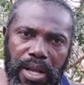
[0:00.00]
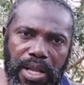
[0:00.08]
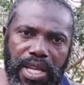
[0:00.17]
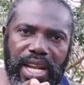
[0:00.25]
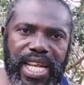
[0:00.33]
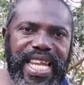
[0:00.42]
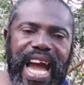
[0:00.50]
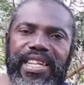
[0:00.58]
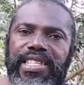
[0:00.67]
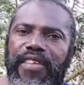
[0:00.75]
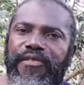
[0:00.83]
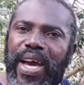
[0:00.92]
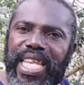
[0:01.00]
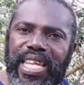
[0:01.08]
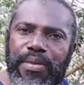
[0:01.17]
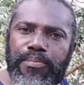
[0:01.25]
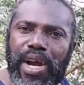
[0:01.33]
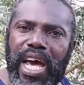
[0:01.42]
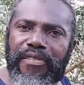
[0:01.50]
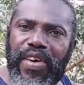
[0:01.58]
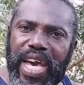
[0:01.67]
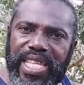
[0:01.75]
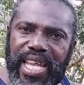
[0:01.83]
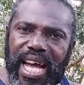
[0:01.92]
The other day I see Brother
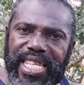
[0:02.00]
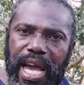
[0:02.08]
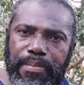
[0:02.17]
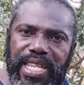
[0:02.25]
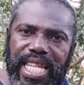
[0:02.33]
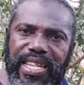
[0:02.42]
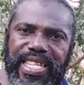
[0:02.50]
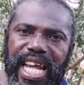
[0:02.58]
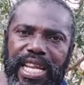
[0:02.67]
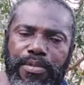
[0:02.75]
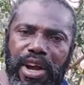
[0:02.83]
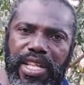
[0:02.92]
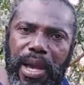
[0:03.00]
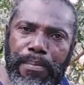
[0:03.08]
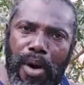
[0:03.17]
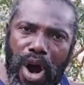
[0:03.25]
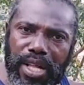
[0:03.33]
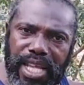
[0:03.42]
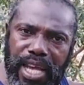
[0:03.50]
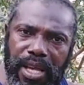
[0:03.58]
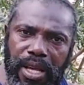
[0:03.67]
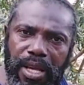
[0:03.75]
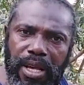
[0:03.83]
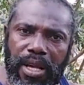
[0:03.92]
Vin and them say they're celebrating birthday.
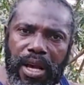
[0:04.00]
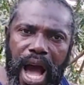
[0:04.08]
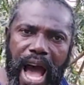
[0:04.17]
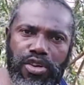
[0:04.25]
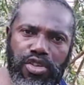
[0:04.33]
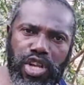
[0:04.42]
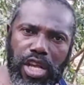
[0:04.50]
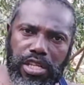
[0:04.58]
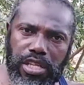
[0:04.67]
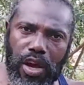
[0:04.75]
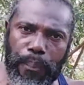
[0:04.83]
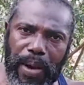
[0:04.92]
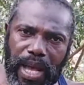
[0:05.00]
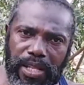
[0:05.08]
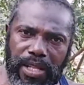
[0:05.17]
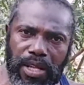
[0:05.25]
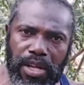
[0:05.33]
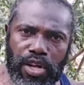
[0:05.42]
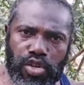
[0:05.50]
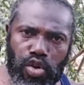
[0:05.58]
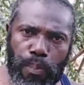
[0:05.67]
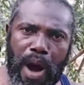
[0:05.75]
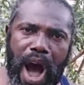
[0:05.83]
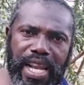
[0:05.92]
Are you so stupid to
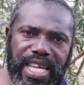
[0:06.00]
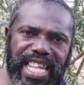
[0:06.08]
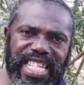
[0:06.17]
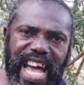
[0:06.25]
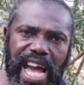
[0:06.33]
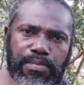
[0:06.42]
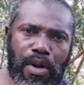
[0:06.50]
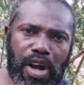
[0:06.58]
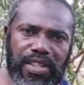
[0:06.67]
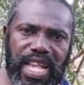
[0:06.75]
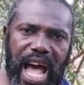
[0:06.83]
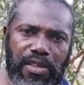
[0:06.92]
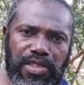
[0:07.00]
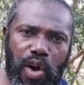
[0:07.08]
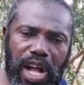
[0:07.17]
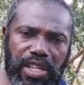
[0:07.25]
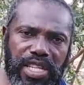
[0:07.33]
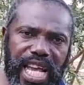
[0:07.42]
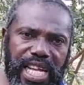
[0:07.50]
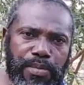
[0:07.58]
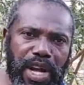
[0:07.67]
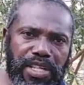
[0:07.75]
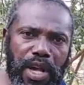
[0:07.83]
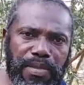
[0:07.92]
born in 9 months and so want to
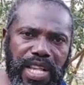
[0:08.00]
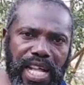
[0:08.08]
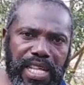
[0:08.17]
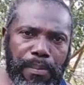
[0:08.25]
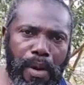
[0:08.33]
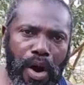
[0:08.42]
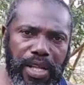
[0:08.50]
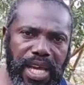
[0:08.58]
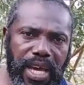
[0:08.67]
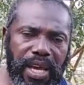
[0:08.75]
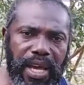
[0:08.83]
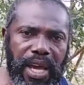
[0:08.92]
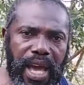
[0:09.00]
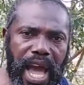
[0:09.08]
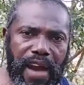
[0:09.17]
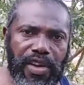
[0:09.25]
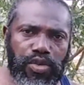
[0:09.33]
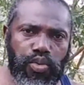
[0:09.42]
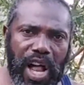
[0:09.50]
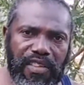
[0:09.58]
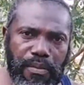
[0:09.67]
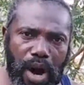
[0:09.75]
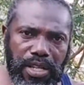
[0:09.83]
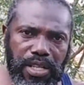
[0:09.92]
celebrate some sort of birthday every 12
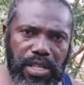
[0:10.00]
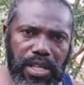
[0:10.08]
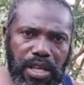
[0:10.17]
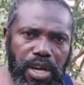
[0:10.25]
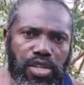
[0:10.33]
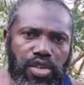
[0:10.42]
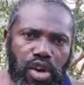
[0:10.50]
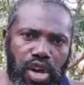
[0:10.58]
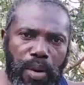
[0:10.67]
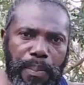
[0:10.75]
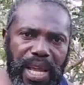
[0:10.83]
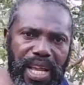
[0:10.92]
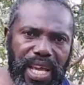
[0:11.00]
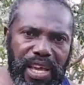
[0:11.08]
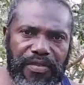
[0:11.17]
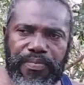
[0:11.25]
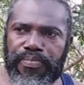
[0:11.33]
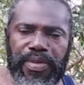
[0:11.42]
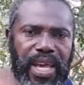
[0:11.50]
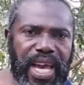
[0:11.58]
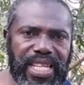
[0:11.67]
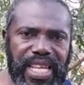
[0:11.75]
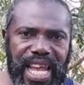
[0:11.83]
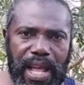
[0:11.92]
months? Do you believe in
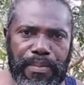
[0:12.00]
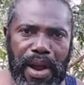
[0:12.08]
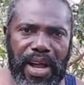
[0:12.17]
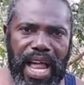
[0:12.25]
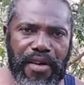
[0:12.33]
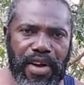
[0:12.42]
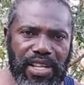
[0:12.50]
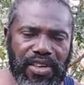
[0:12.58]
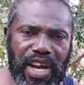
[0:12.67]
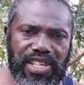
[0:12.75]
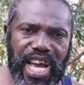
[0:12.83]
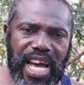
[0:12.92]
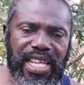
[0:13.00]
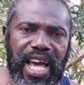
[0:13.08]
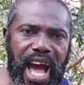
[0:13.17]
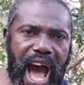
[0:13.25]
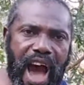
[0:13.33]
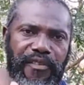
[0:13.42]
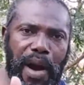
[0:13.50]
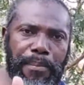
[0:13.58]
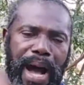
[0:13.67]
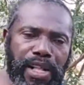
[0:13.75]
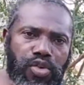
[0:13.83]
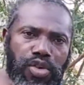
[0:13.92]
the death, burial, and resurrection of a
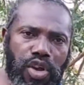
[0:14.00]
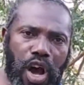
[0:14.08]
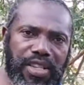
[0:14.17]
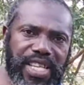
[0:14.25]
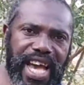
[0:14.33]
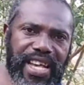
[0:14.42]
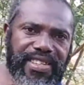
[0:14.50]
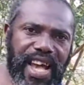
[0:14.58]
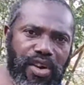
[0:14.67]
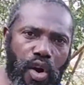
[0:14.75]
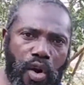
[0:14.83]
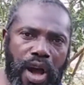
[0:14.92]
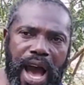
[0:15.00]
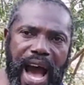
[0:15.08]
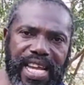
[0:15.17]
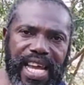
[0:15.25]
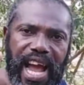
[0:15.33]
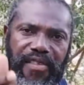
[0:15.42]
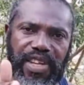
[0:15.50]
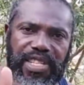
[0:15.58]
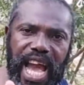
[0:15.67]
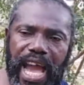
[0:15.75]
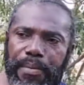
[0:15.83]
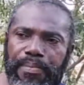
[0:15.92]
man 2,000 years ago, and every
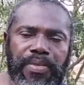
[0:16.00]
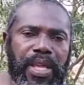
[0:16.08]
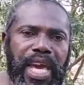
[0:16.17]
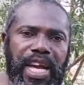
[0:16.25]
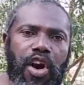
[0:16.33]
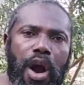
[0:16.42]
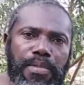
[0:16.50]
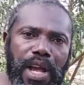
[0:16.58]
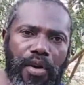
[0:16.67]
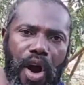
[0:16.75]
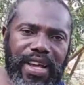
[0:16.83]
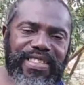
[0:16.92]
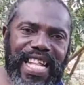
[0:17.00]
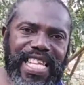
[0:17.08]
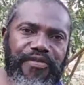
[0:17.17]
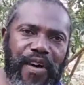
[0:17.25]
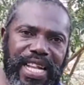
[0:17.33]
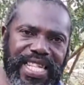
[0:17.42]
time it comes around it's a different